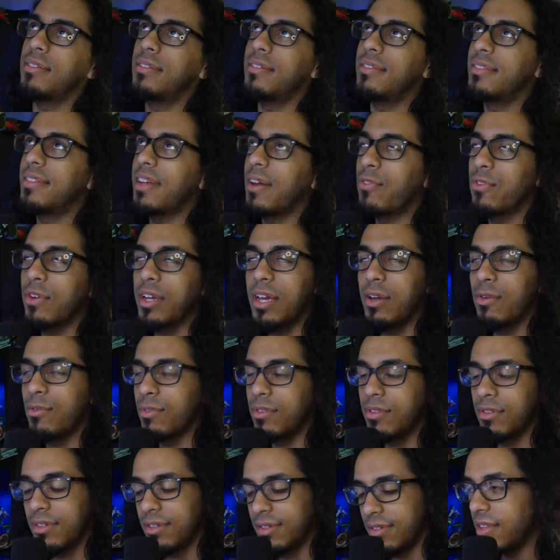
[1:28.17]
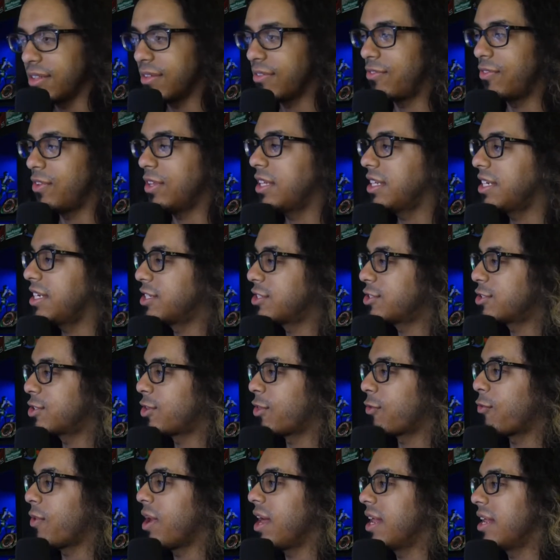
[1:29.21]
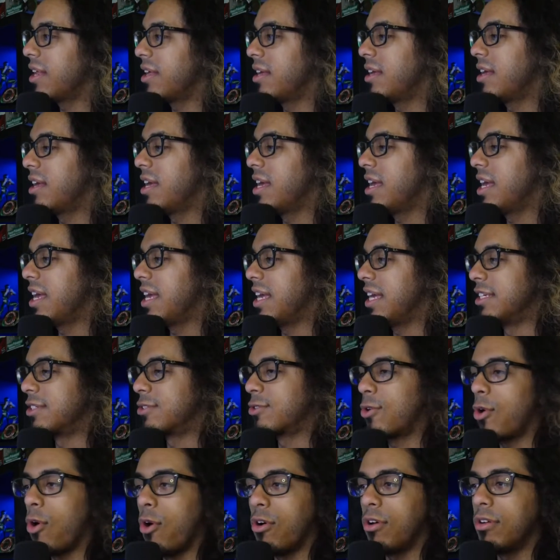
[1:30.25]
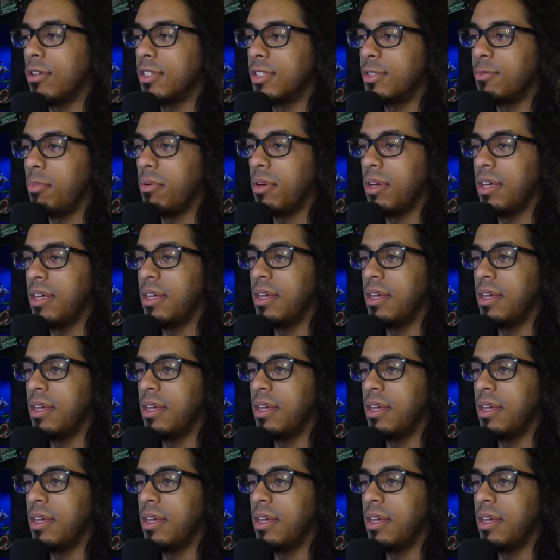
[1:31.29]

I forget what the villainous threat is called, but